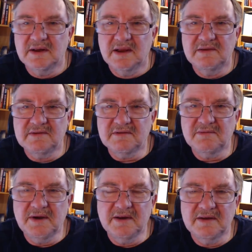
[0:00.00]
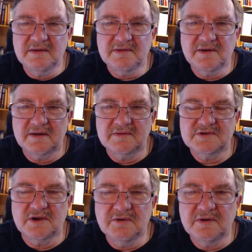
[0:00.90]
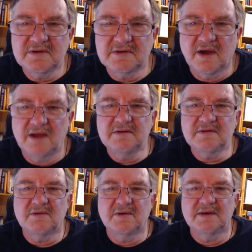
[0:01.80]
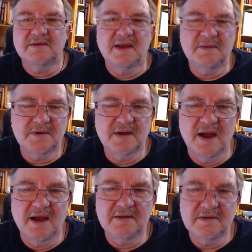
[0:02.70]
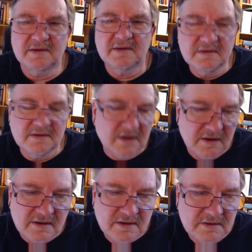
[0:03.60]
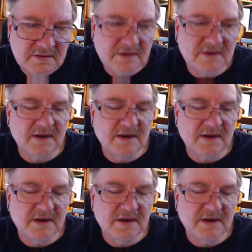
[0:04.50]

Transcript: He's just one of these sort of Joonas Donskoi type of guys that doesn't hurt you,